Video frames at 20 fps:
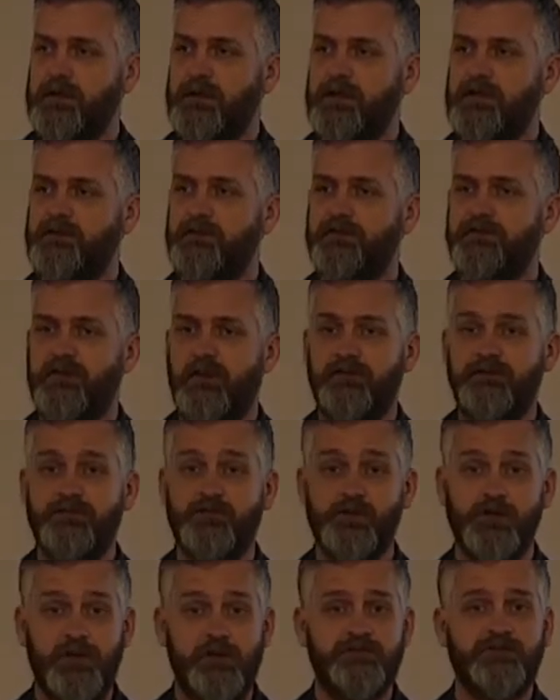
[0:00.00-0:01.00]
He just says,
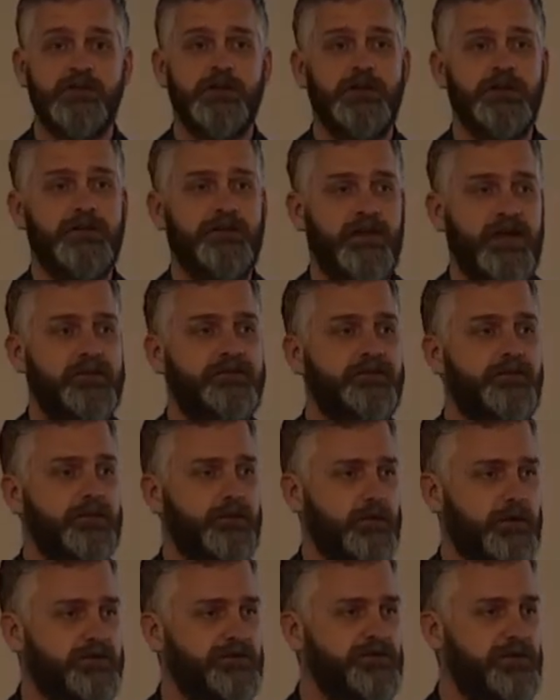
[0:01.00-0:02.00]
traditionally, that's the
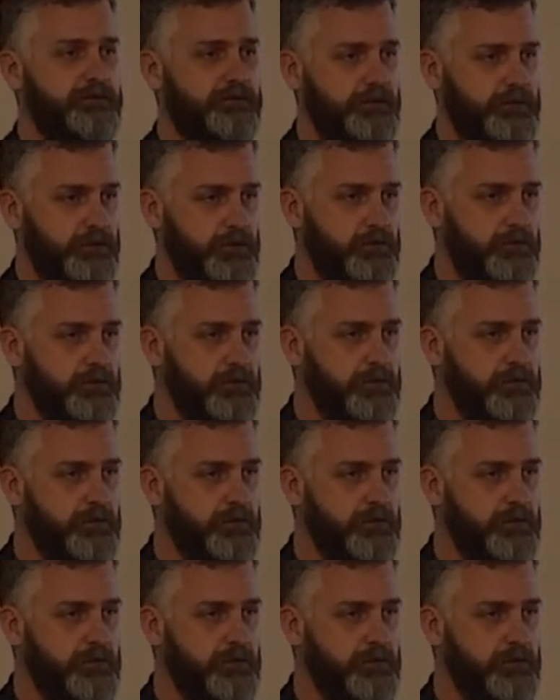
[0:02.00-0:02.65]
Christian view.